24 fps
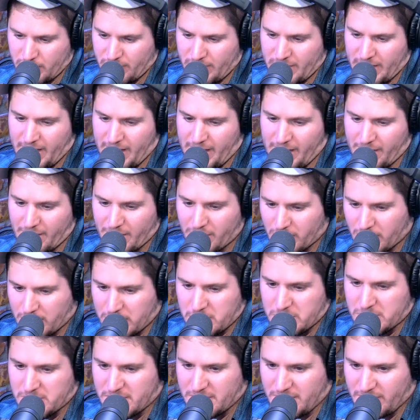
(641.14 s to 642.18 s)
an anarcho
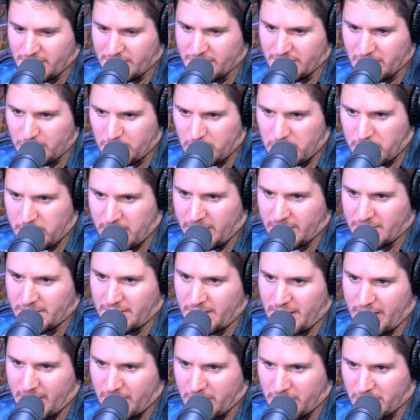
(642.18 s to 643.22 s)
state that remained an
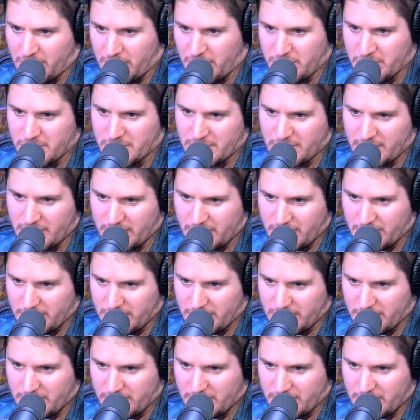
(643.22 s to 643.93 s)
anarcho state?